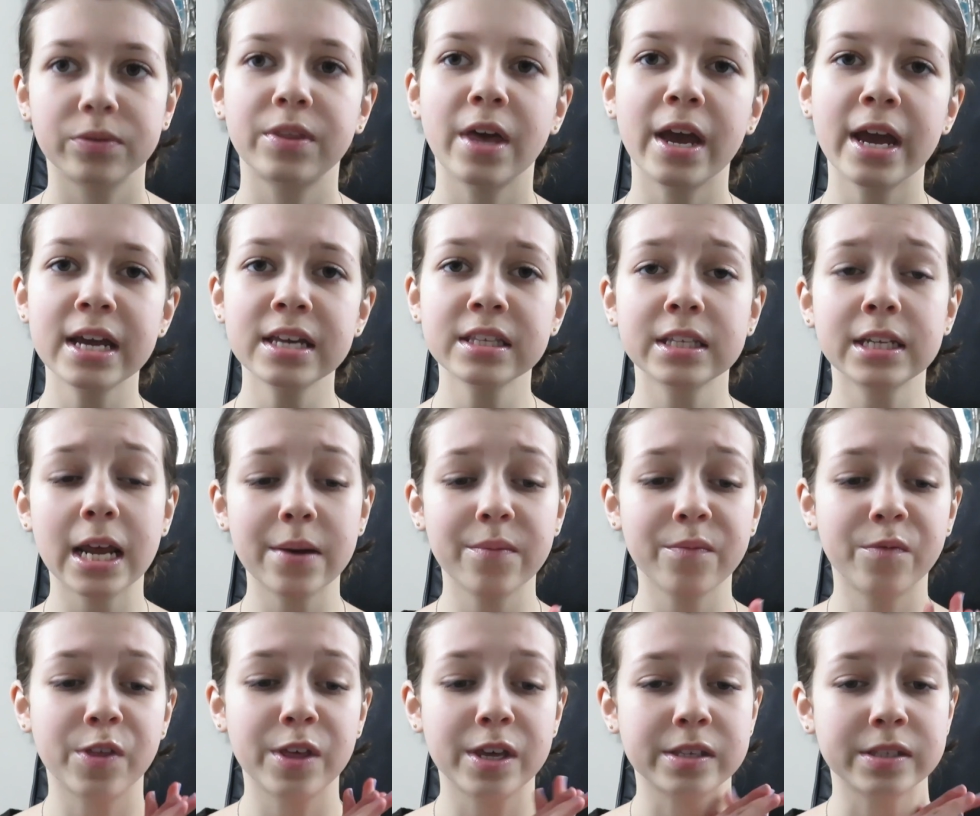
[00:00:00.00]
There is a
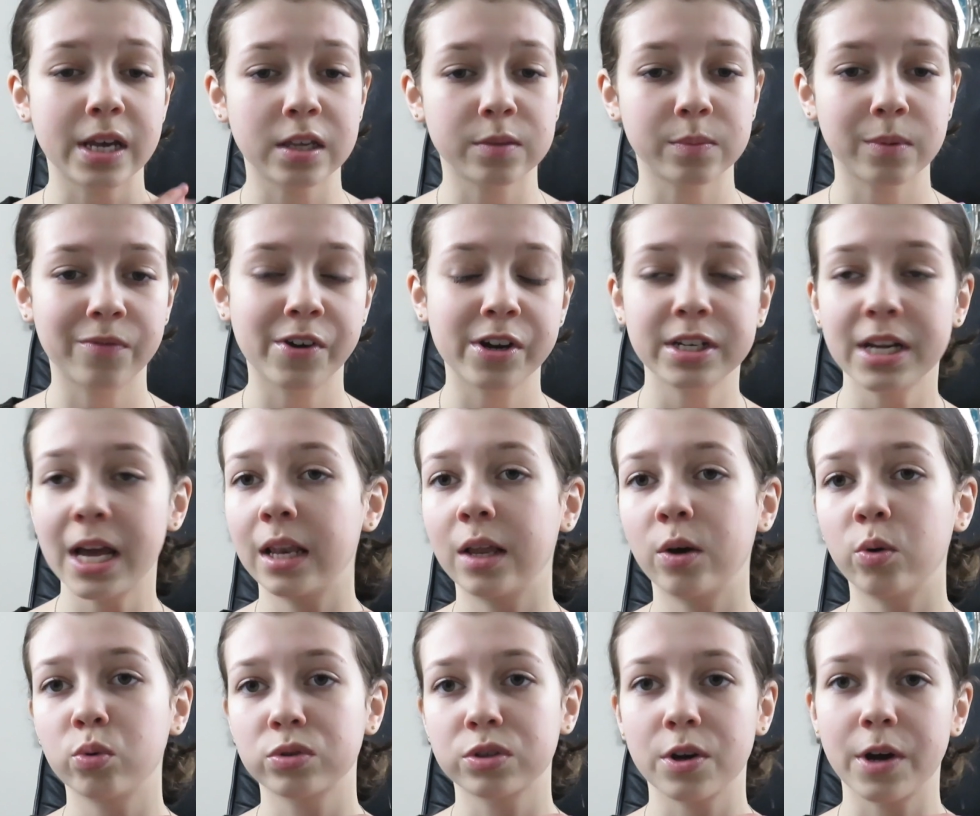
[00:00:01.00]
name for this, as my friend
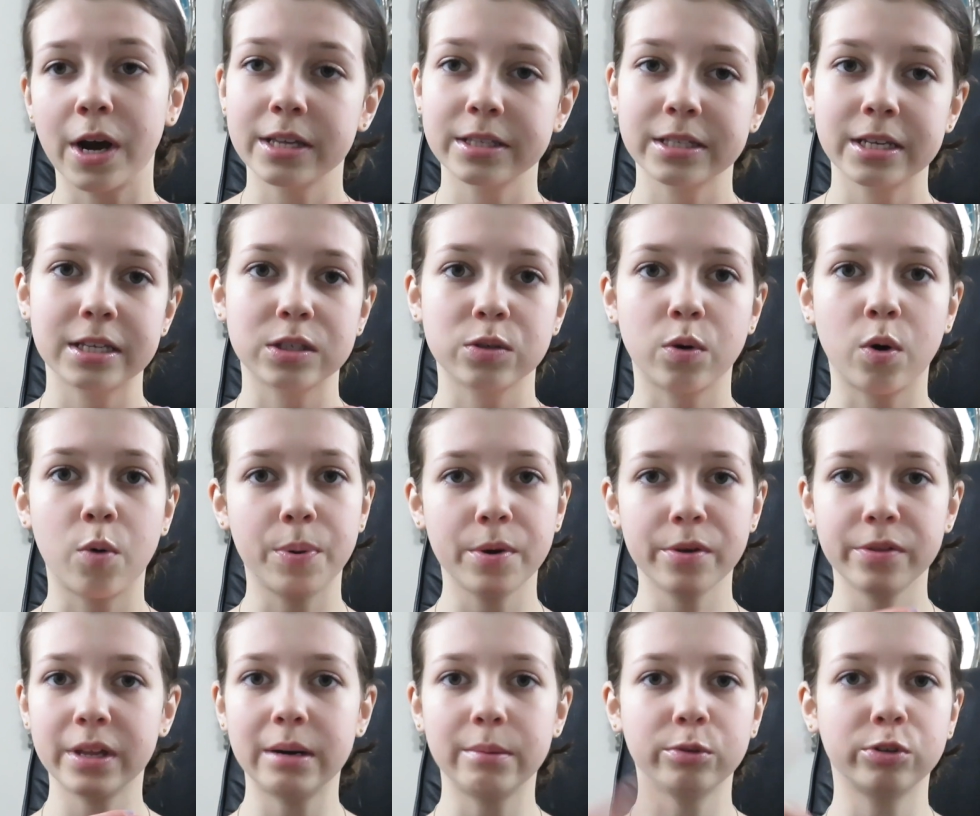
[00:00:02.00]
Ella also has it, so I'll
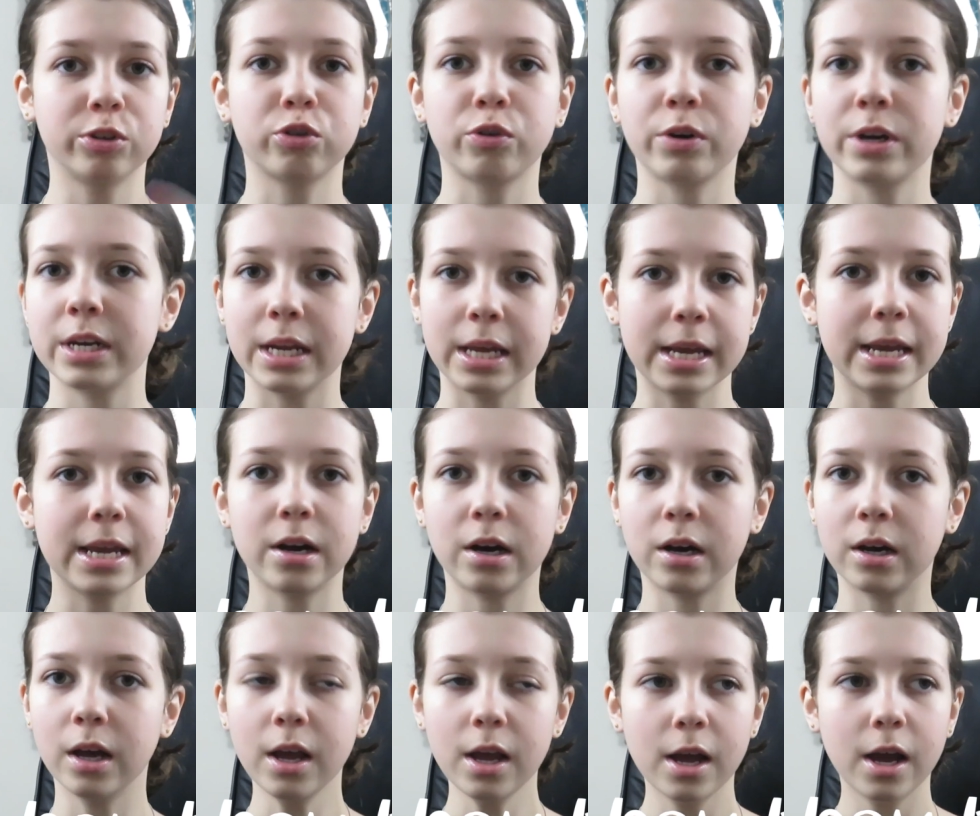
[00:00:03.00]
put the name on the screen
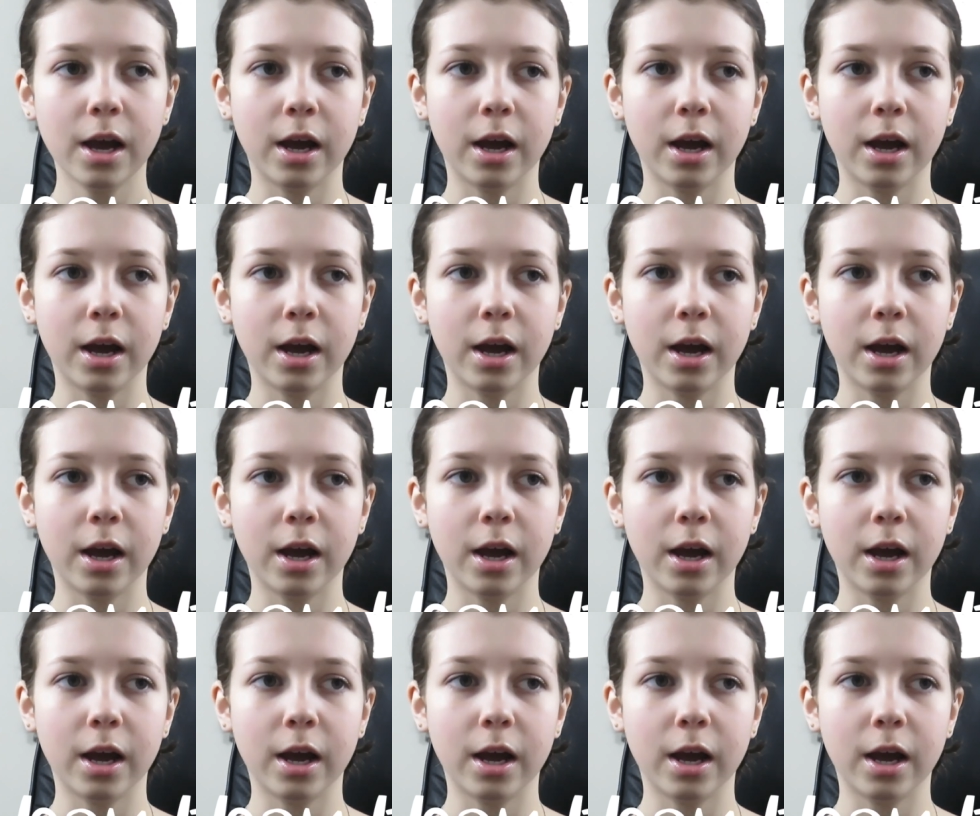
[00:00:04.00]
here.